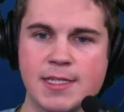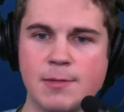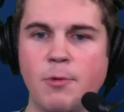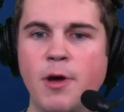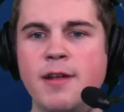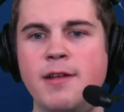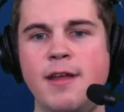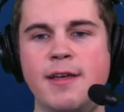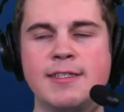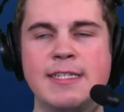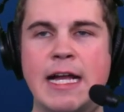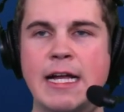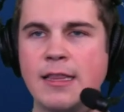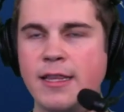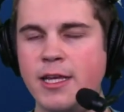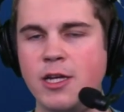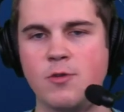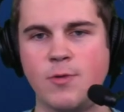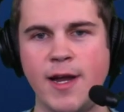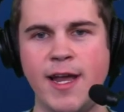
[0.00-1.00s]
It wasn't
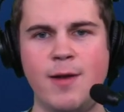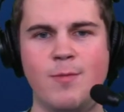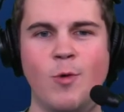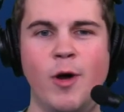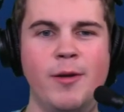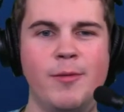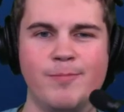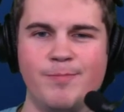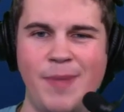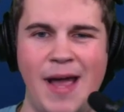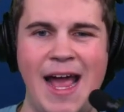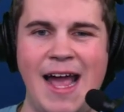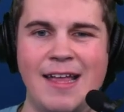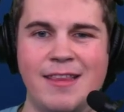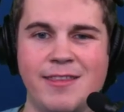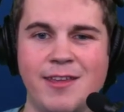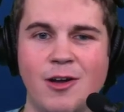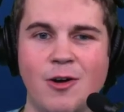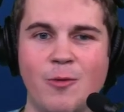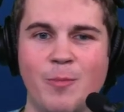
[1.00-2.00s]
exactly great, wasn't
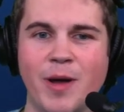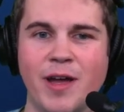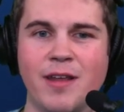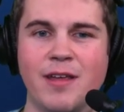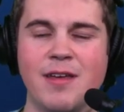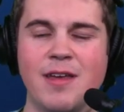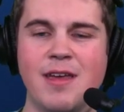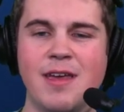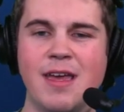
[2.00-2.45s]
bad, though, but